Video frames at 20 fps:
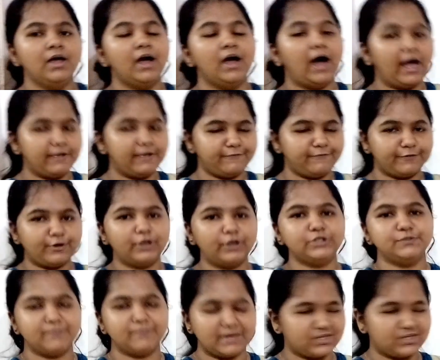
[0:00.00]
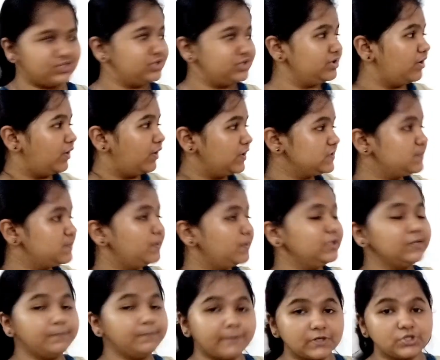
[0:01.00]
I forgot to mention
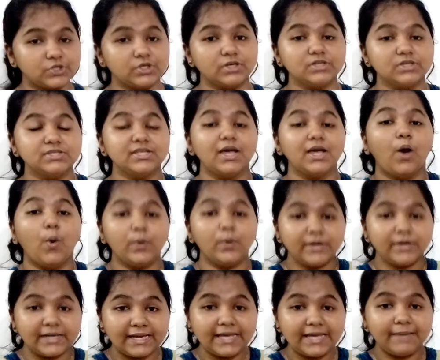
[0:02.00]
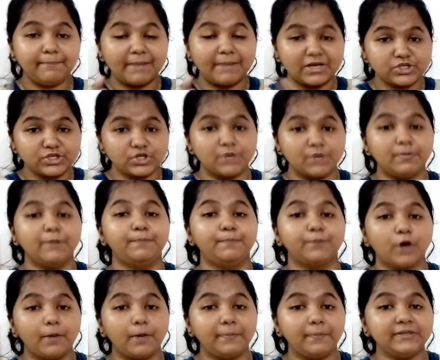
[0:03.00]
osmotic pressure is the only measurable
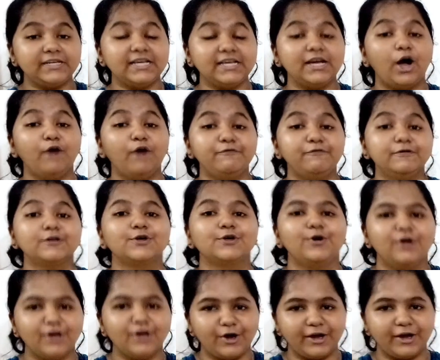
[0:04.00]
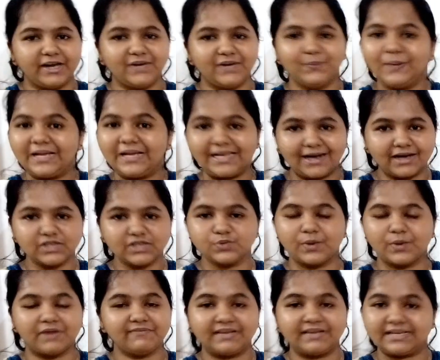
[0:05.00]
property of a colloid we learned
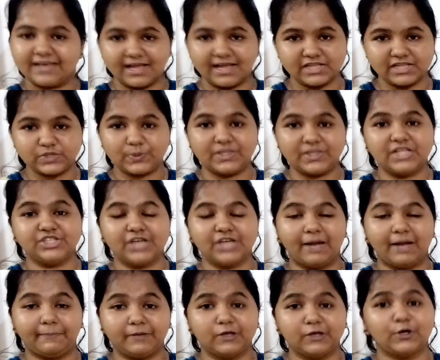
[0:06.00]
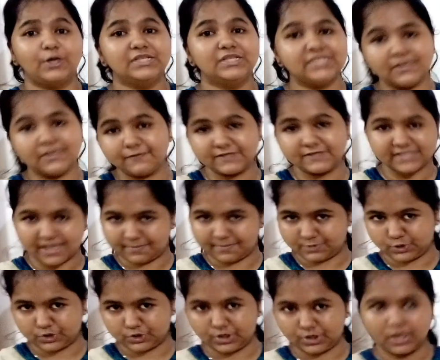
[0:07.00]
when we dealt with the chapter called surface
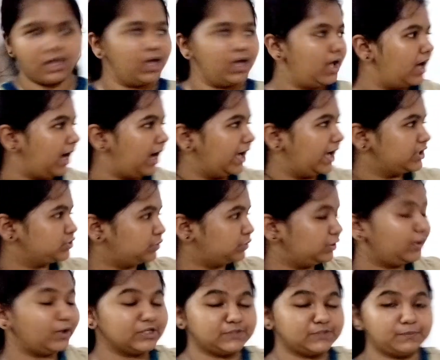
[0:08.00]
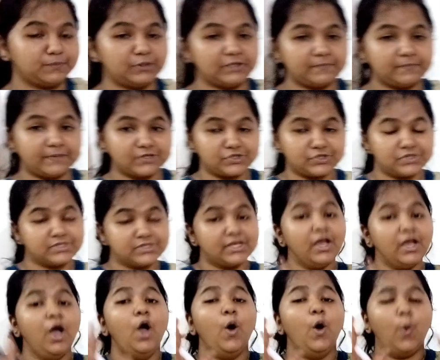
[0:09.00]
chemistry. I told you osmotic pressure is the
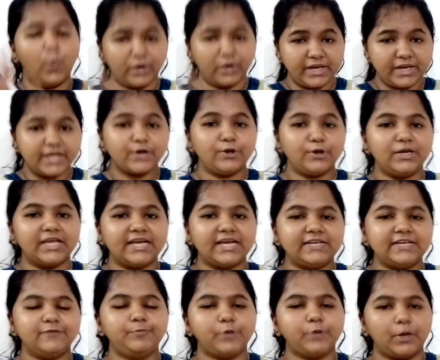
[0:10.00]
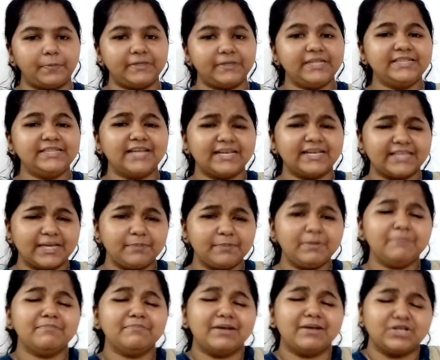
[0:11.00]
only colligative property that can be
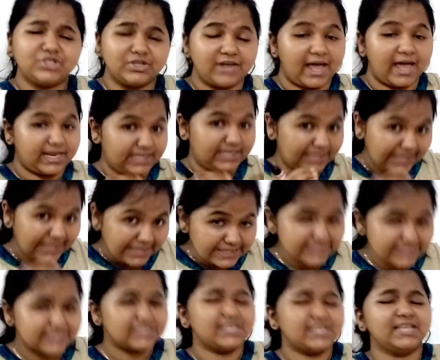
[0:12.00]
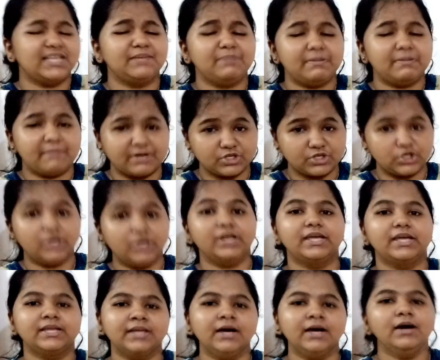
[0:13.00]
measured, at least can be measured
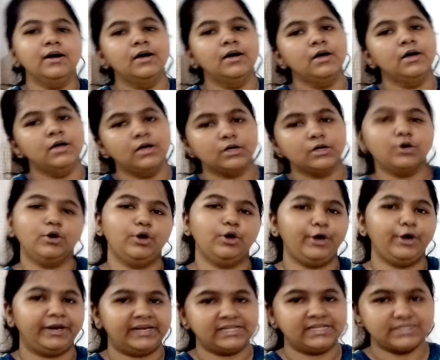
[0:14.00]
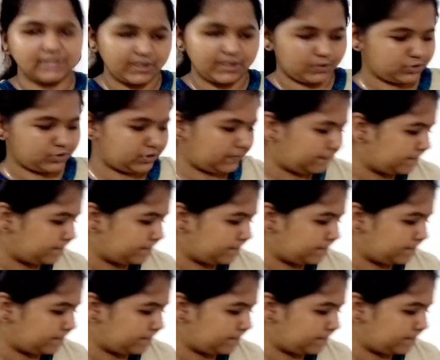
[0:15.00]
in a colloidal solution.